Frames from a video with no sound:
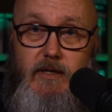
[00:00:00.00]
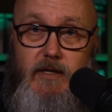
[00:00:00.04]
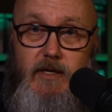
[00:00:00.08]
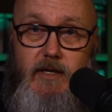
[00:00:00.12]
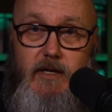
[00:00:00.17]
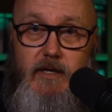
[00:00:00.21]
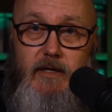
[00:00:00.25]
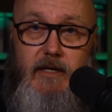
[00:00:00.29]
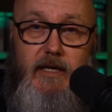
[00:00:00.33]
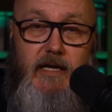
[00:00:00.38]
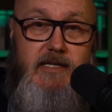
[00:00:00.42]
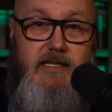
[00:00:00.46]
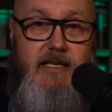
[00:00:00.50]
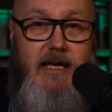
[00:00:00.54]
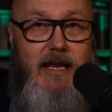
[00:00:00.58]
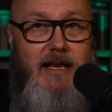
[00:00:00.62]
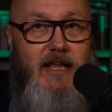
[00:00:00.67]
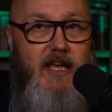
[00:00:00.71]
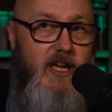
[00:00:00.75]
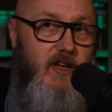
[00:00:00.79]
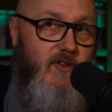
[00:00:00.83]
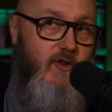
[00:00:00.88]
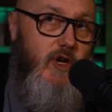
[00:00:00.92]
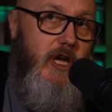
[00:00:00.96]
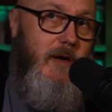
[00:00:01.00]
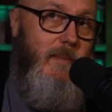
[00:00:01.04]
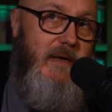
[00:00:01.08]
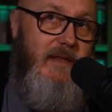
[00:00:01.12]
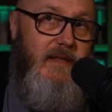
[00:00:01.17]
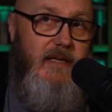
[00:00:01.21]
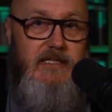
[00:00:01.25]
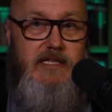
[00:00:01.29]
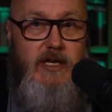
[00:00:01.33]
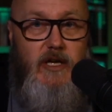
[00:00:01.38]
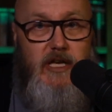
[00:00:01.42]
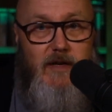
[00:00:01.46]
He's not, you give me
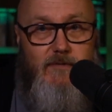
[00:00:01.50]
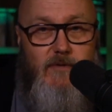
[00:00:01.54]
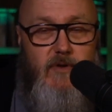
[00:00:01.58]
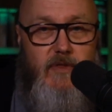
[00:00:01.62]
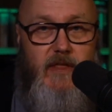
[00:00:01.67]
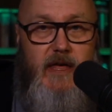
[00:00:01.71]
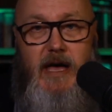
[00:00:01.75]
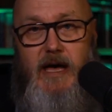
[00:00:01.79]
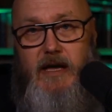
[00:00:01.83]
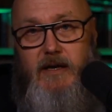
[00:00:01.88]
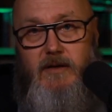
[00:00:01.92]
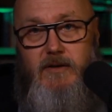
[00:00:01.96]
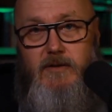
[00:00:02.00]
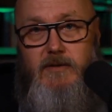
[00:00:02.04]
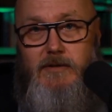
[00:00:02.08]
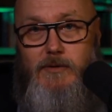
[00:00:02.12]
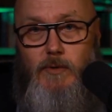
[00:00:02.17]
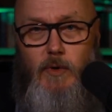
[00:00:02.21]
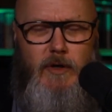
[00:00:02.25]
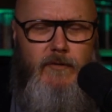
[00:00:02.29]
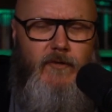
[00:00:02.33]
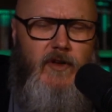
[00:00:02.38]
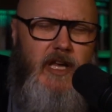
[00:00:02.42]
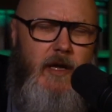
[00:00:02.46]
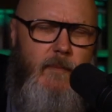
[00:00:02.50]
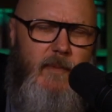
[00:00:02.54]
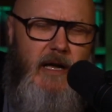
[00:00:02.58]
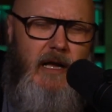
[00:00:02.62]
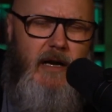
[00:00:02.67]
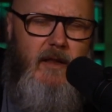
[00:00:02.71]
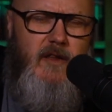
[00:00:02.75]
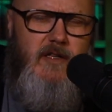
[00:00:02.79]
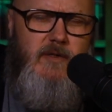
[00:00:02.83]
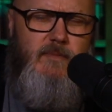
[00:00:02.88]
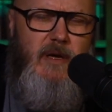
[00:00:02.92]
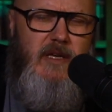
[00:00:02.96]
this, I'll give you that. Lord, if you get me
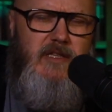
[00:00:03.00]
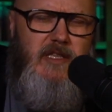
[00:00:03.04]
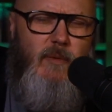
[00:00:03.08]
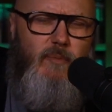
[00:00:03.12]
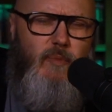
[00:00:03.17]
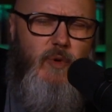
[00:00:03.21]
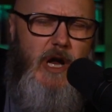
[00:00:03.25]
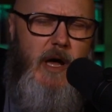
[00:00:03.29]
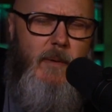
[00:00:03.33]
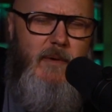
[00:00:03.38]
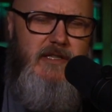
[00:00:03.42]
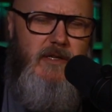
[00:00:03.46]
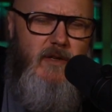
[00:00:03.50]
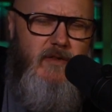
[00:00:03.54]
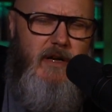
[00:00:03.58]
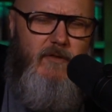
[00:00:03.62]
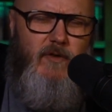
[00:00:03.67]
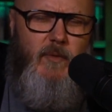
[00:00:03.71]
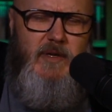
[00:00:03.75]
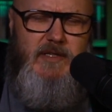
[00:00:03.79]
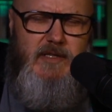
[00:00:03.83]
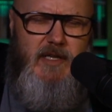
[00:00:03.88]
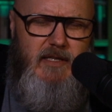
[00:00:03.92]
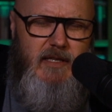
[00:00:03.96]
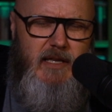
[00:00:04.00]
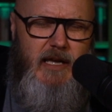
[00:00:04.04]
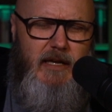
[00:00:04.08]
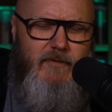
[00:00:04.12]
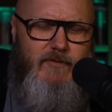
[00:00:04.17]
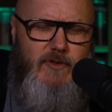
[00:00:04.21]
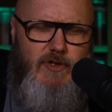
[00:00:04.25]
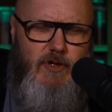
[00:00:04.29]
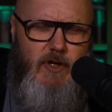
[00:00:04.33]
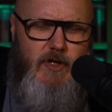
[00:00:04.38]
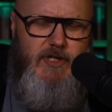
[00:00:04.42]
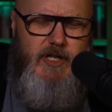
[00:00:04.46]
out of this mess, I promise I'll never miss a day
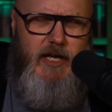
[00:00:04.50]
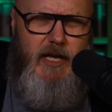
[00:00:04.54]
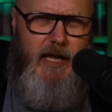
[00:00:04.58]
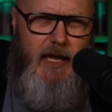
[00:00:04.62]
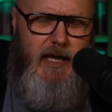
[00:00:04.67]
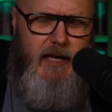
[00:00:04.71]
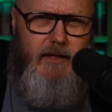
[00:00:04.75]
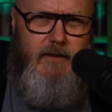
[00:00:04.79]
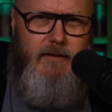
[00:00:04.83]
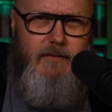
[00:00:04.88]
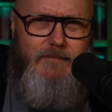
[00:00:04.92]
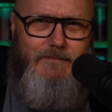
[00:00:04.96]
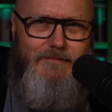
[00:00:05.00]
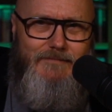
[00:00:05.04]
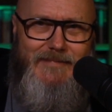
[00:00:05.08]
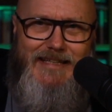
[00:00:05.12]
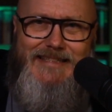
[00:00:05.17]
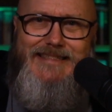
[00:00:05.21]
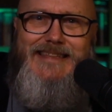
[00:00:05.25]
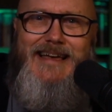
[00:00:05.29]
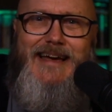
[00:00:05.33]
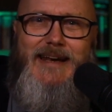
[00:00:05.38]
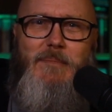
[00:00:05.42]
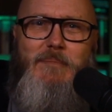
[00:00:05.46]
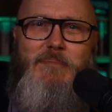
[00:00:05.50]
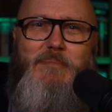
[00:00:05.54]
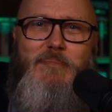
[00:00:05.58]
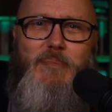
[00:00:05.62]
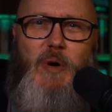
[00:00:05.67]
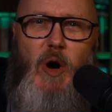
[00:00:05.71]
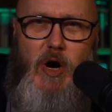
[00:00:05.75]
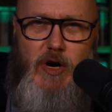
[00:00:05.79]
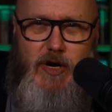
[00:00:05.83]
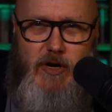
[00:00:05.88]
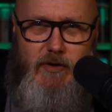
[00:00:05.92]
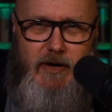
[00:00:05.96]
of church again. It's not a
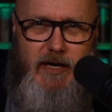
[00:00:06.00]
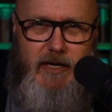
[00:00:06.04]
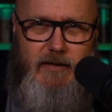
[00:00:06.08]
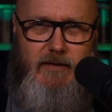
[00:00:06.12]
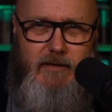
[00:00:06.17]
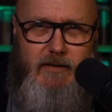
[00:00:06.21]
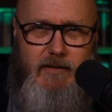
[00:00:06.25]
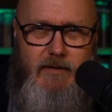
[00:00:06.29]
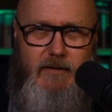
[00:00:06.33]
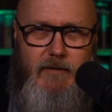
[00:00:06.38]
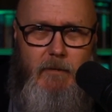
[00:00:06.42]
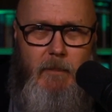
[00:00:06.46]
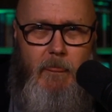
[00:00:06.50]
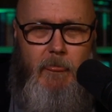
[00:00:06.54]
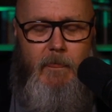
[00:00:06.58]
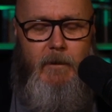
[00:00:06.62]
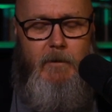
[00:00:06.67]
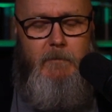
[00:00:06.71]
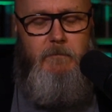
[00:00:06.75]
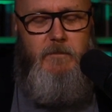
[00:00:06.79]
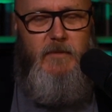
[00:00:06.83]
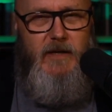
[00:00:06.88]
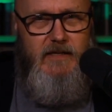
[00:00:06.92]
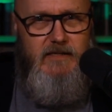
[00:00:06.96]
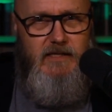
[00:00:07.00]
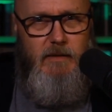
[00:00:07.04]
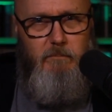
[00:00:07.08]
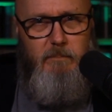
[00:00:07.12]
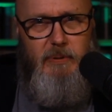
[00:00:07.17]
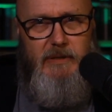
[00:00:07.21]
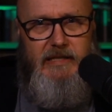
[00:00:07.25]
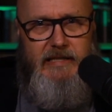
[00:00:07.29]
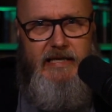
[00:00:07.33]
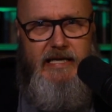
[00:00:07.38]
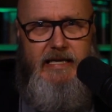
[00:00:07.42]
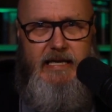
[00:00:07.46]
bartering. It's a
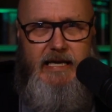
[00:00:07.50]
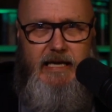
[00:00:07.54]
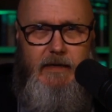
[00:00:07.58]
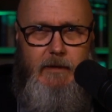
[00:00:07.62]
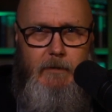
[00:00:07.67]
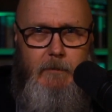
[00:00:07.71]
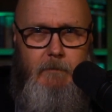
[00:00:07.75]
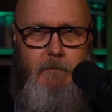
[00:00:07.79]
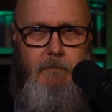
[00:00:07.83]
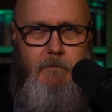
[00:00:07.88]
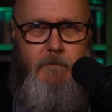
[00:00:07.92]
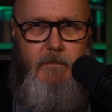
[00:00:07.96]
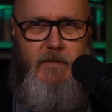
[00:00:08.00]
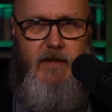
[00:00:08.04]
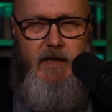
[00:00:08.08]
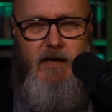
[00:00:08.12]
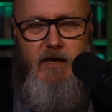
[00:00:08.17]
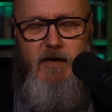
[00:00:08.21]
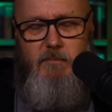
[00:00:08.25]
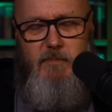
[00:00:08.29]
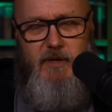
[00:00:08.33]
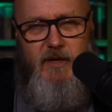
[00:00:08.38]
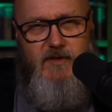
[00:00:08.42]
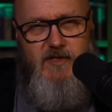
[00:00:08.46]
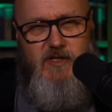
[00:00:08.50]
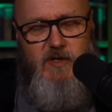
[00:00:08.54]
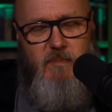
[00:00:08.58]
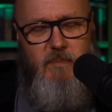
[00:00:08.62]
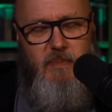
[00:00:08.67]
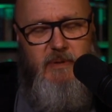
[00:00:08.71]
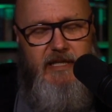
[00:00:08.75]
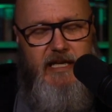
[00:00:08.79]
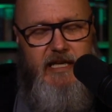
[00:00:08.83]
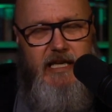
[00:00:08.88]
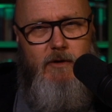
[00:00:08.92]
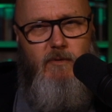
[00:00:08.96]
pleading. But it's a
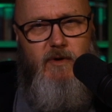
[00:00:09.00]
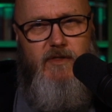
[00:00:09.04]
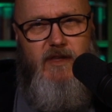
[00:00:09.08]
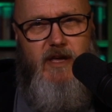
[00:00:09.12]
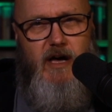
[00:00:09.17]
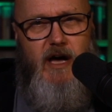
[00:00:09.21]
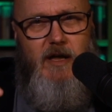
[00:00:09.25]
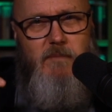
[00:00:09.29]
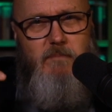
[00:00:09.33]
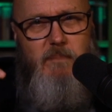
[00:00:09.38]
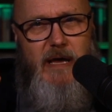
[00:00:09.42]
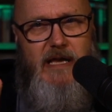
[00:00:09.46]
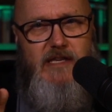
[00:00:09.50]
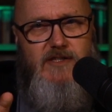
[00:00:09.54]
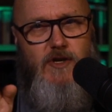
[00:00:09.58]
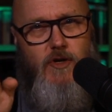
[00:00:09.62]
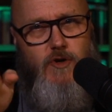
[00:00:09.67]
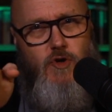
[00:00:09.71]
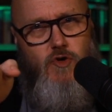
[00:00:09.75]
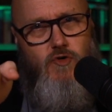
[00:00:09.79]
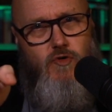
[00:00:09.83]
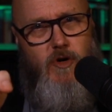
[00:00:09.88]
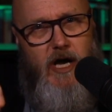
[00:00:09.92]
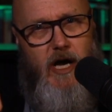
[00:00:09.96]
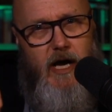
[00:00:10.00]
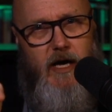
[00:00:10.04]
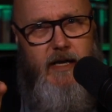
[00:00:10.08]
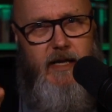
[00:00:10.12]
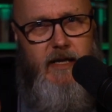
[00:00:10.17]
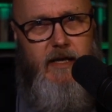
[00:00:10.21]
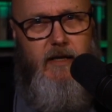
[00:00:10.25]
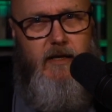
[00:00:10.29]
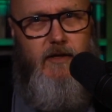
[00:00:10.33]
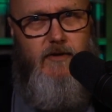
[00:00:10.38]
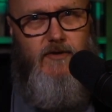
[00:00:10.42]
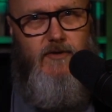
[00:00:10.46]
pleading with God based on who God
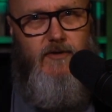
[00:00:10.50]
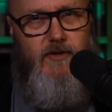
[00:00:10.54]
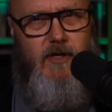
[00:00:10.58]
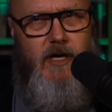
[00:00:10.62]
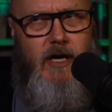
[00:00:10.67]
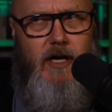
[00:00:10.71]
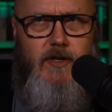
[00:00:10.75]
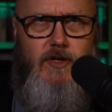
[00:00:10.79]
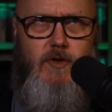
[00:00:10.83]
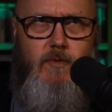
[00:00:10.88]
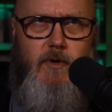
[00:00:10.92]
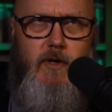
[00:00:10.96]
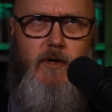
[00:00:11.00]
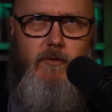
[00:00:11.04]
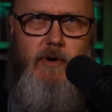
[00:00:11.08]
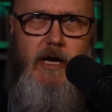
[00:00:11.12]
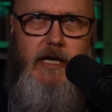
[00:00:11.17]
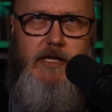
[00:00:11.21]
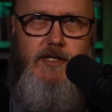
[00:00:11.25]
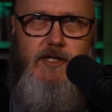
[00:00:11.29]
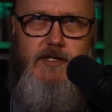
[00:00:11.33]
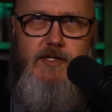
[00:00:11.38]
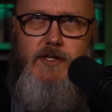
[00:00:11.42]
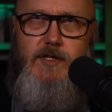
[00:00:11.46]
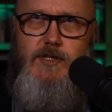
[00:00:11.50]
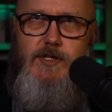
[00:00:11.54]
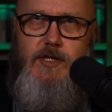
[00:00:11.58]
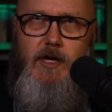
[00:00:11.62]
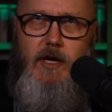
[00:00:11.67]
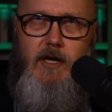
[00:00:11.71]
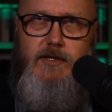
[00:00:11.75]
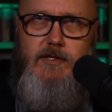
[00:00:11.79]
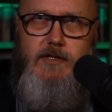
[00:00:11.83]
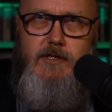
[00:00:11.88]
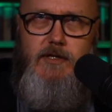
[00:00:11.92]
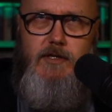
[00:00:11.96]
is. God, you are righteous and
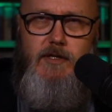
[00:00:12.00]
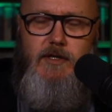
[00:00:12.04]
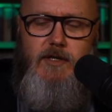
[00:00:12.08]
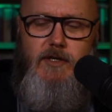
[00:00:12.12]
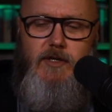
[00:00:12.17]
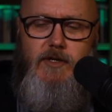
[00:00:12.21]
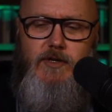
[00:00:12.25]
just.